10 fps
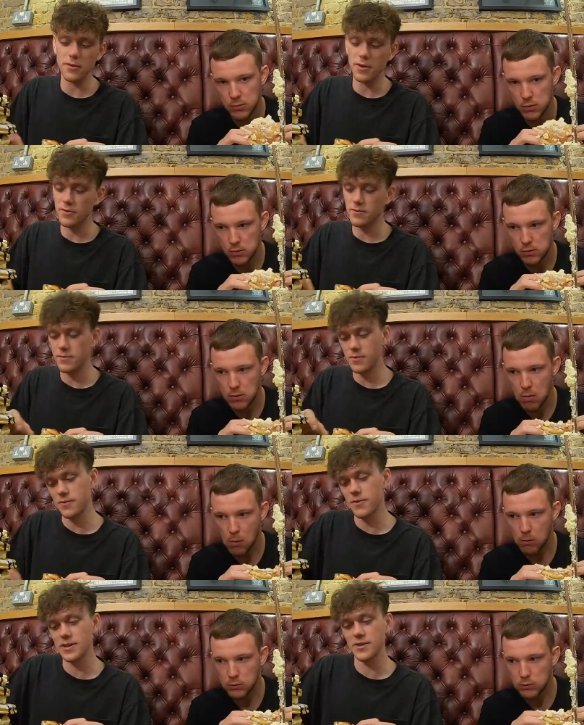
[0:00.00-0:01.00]
Speaker 1: the,
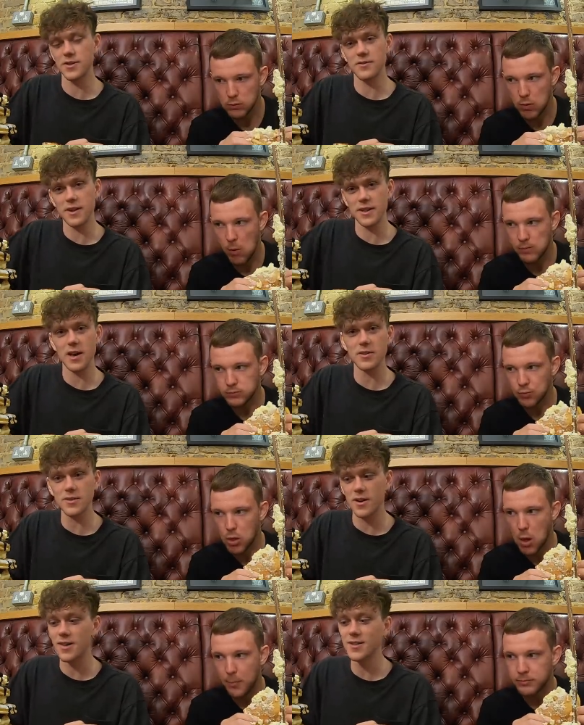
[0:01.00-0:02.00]
the residue around the
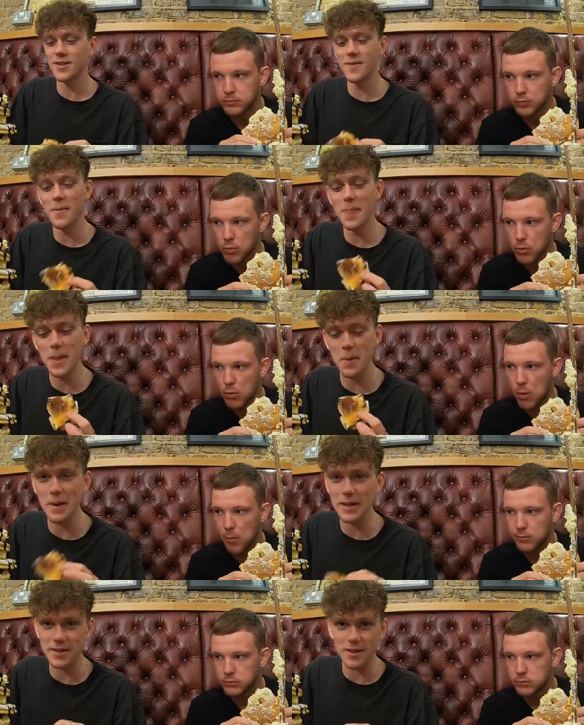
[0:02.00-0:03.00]
outside. That
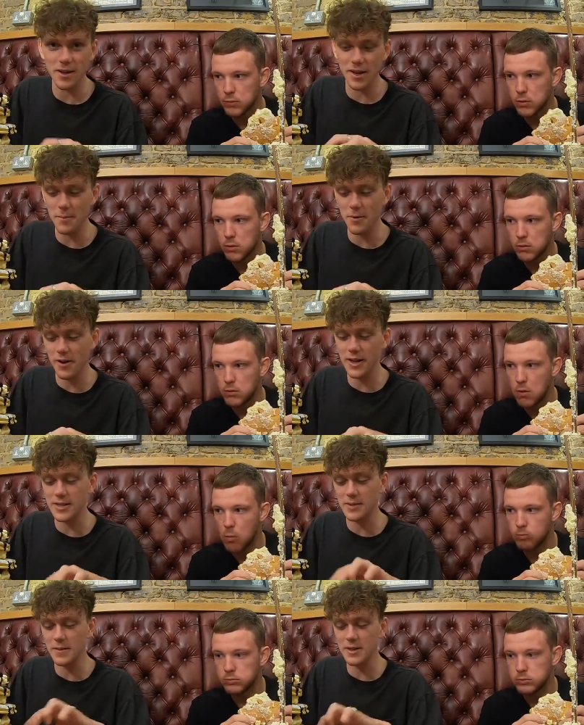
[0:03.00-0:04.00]
makes it look like you're
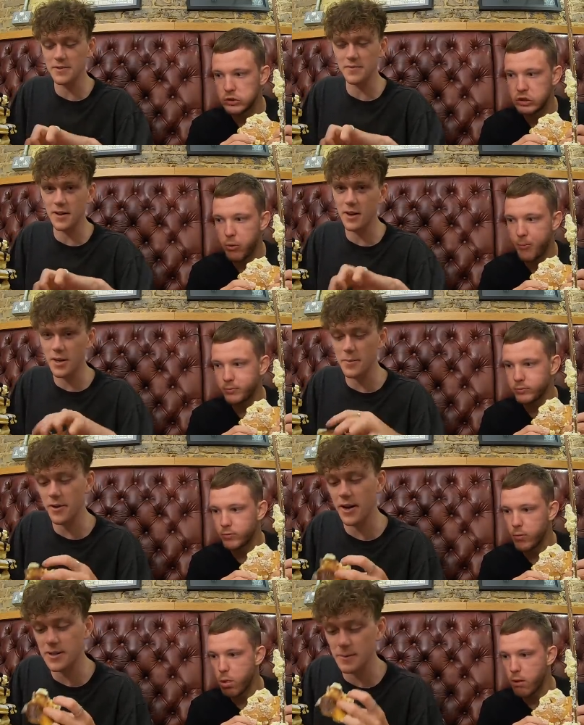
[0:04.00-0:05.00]
progressing, makes you feel like you're
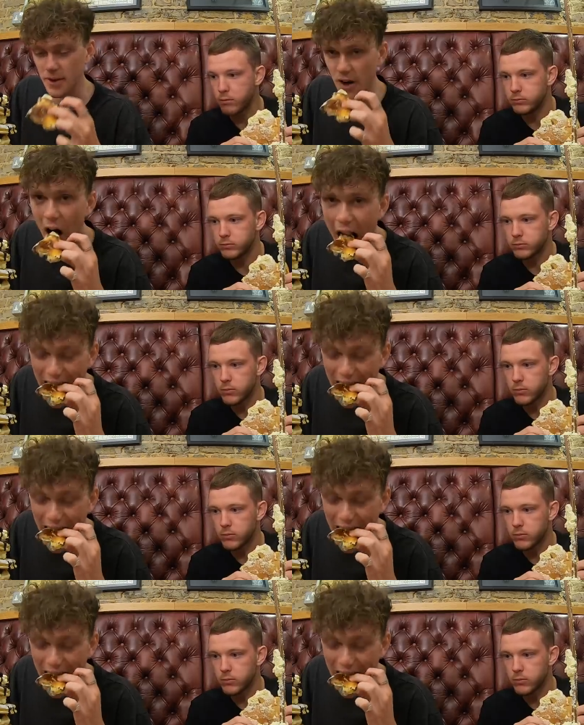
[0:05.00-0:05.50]
progressing, but you're not.